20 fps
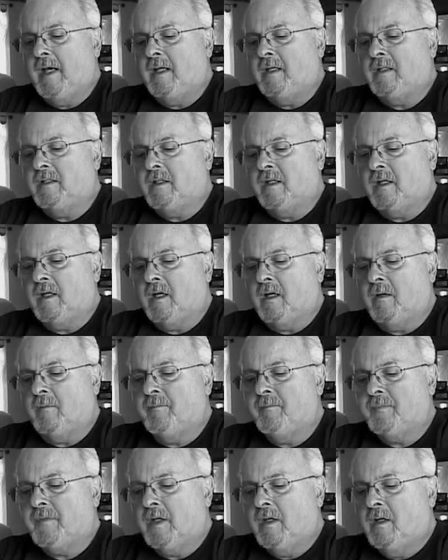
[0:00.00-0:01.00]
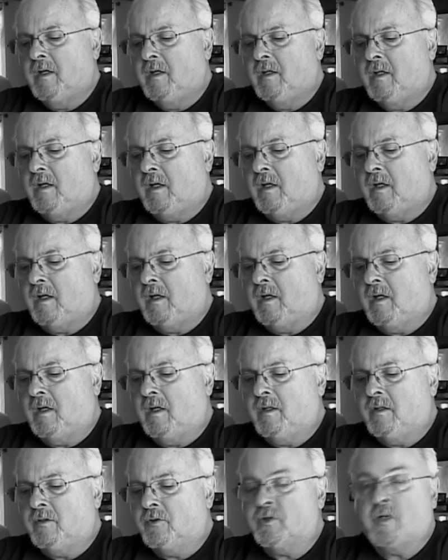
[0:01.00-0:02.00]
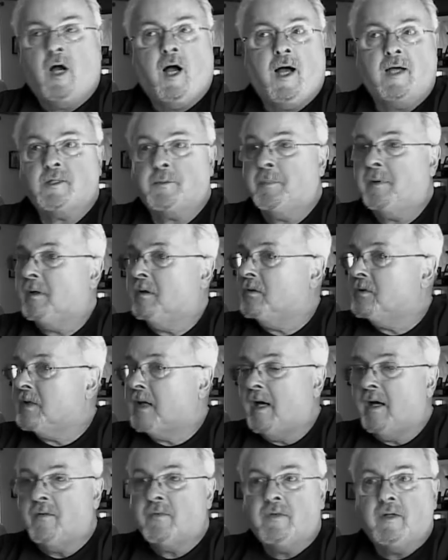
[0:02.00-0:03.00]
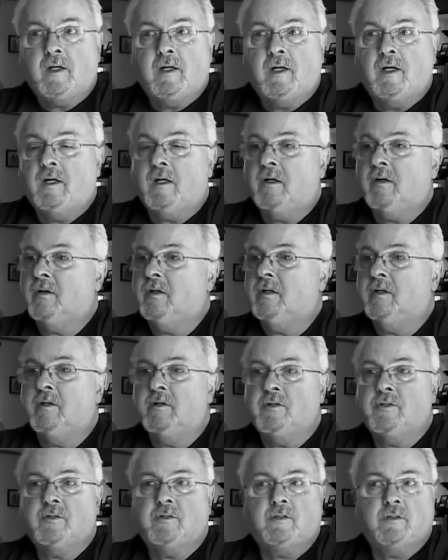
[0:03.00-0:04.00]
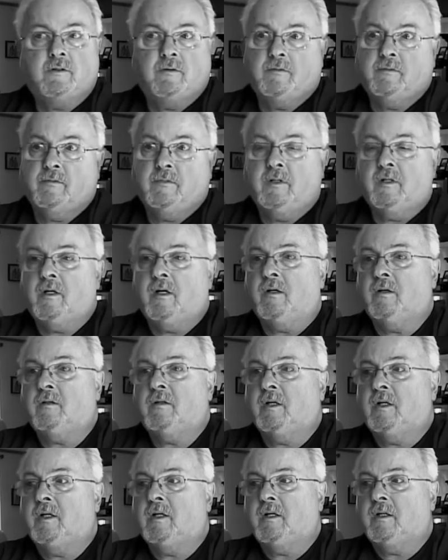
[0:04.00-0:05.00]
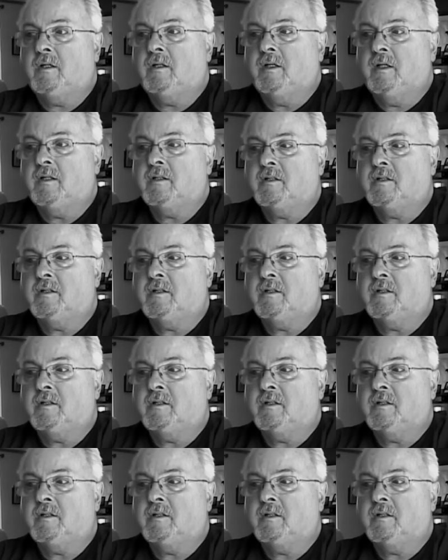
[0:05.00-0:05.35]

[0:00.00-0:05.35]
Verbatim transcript: And um, uh, there's hospitals out there, and there's you know uh,